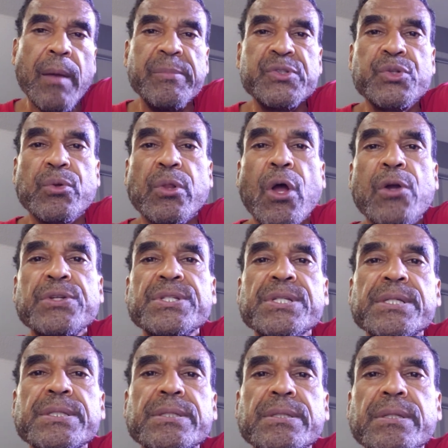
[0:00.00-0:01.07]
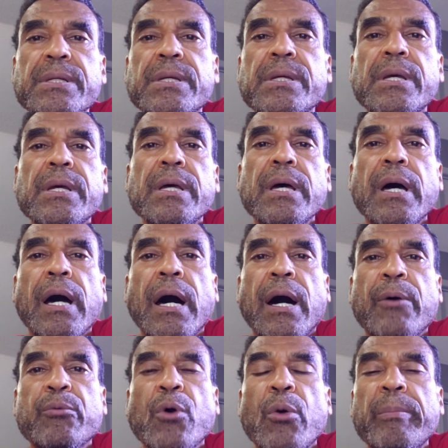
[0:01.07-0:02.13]
Mr. Larson
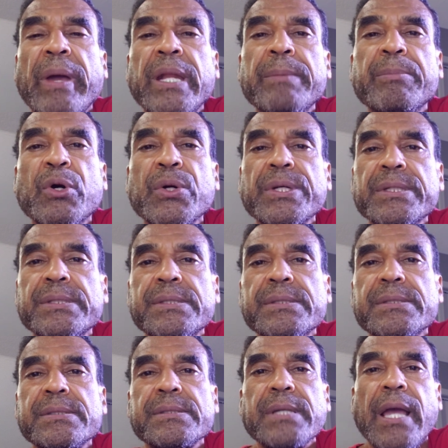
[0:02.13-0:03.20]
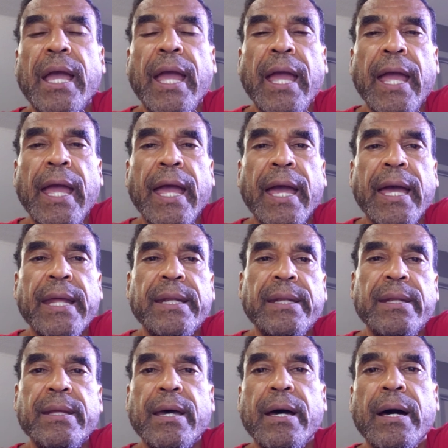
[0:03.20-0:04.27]
uh, wrote many books
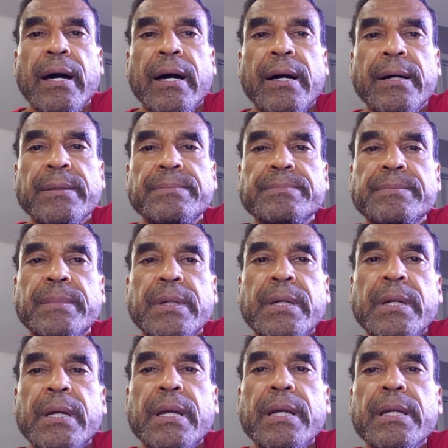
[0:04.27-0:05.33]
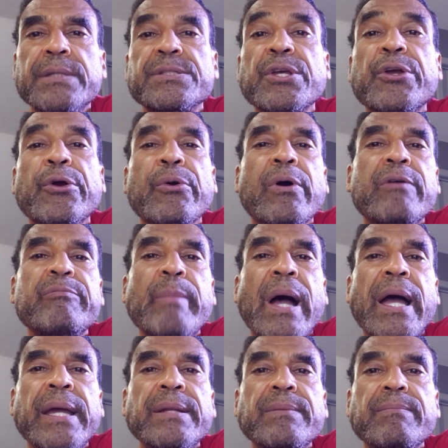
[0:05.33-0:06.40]
and um, is a hero of
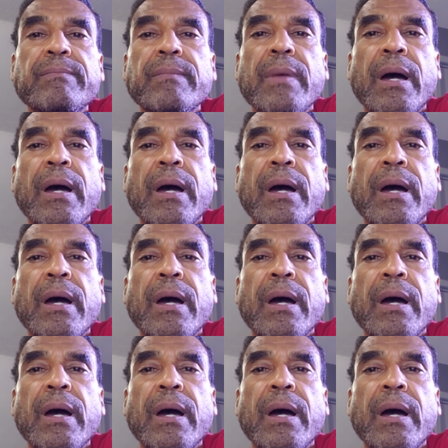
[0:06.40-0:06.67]
mine.